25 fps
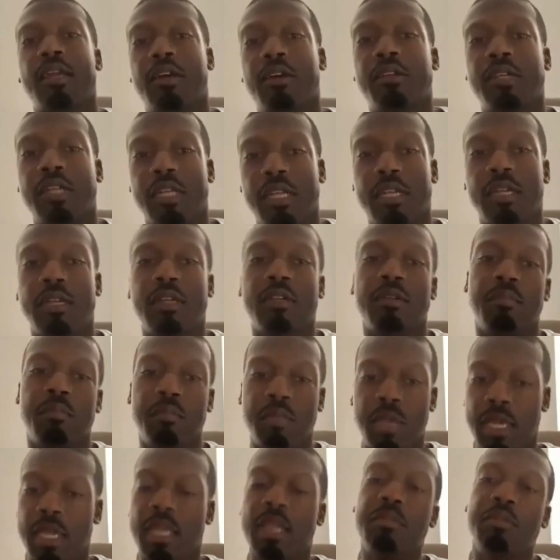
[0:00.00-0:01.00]
coach here,
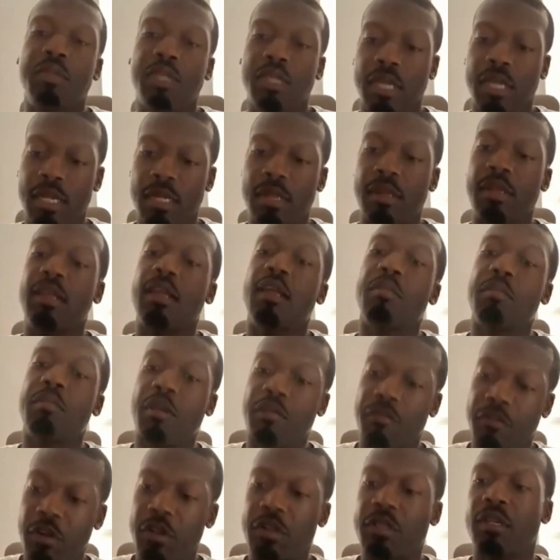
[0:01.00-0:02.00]
me and him, GA, together my
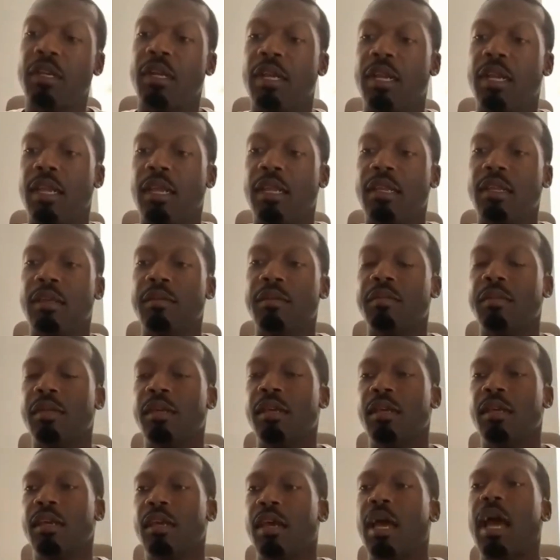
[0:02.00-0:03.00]
first year at A&M.
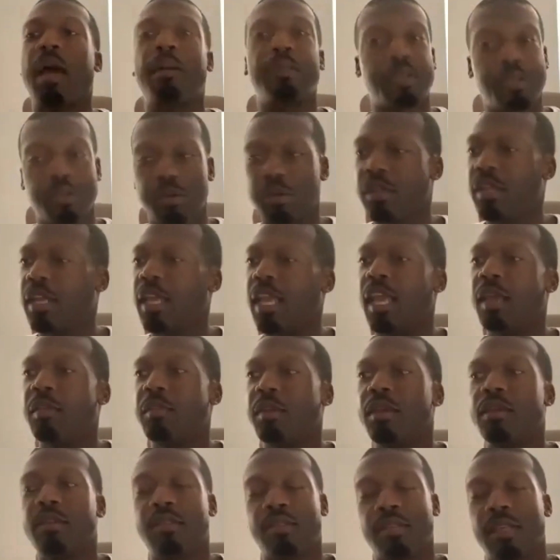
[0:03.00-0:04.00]
Opportunity came
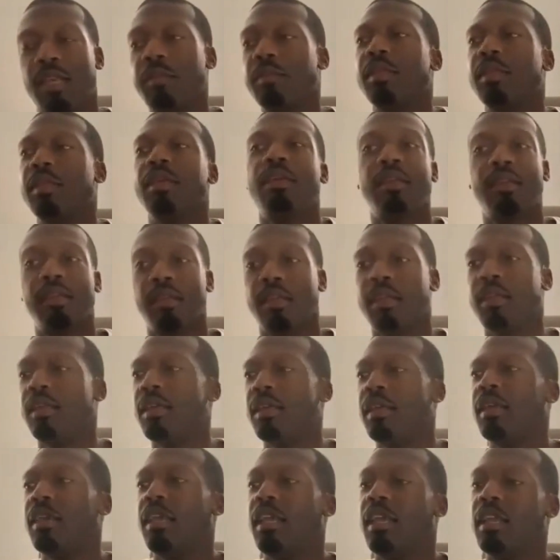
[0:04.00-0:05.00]
here, same thing.
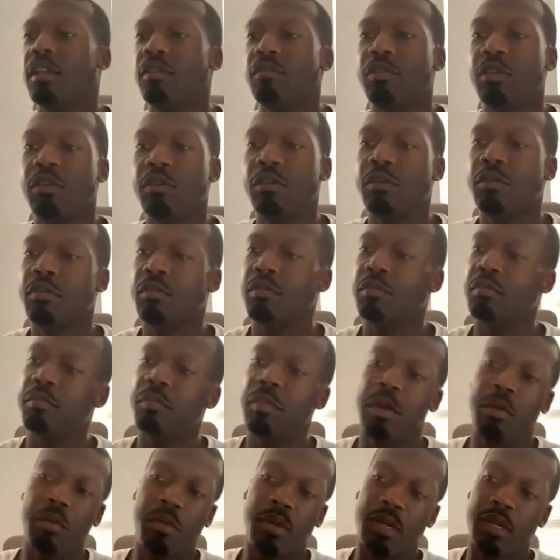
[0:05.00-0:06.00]
Interviewed,
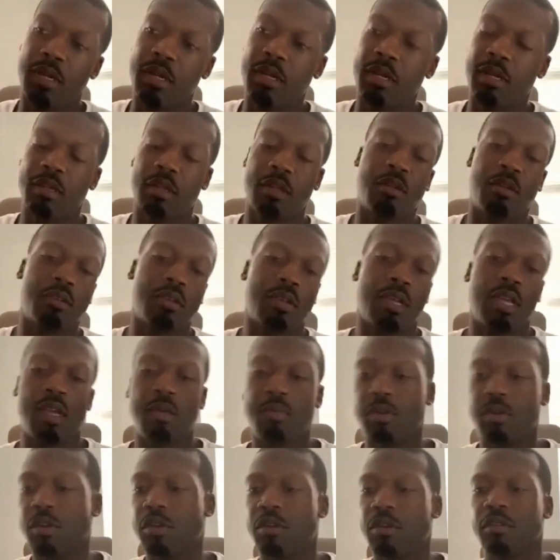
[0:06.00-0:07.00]
met with Coach
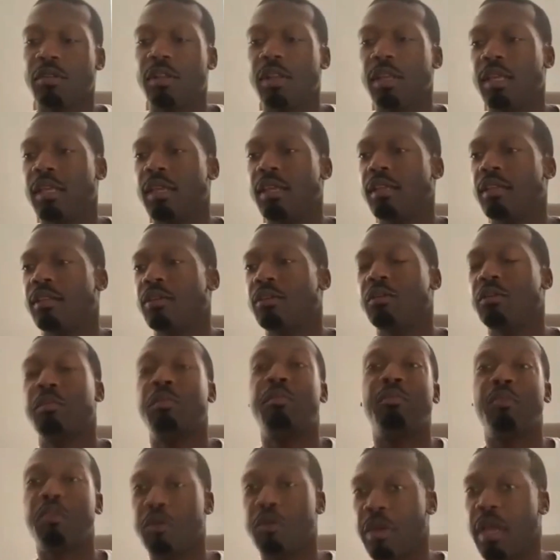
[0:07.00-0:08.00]
Campbell, Coach Glenn, who
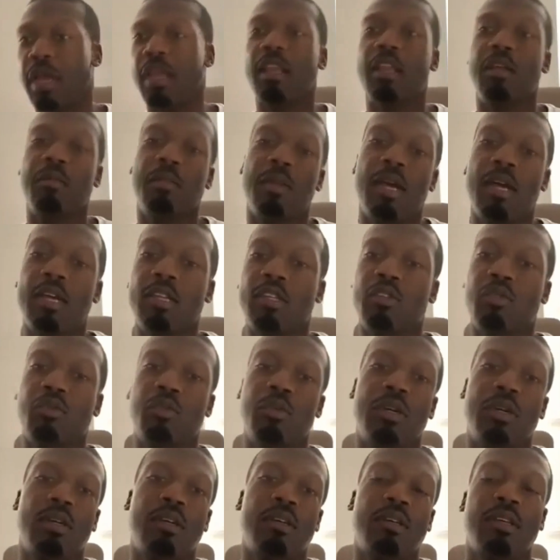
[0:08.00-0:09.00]
are A&M guys as
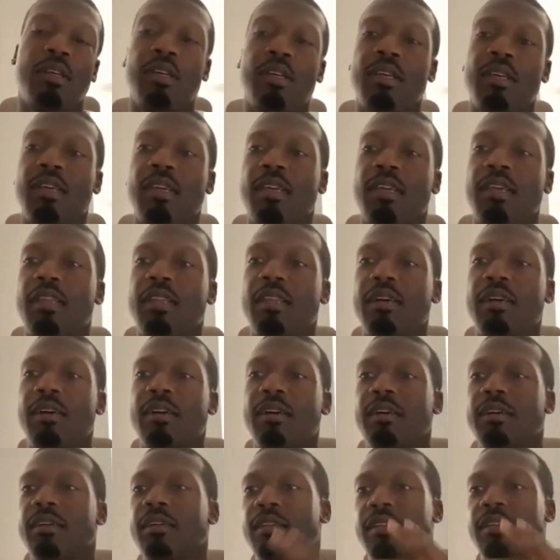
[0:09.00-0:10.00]
well, and
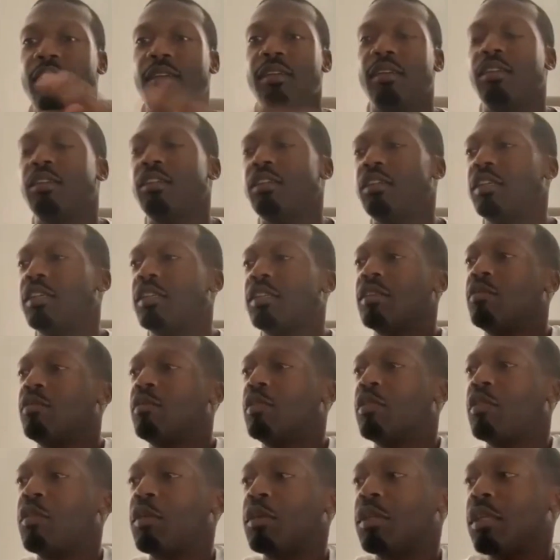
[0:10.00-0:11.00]
just
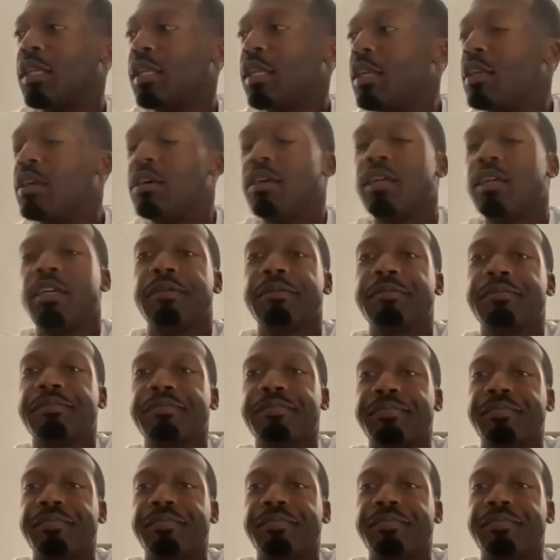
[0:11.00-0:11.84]
was fortunate to get on here.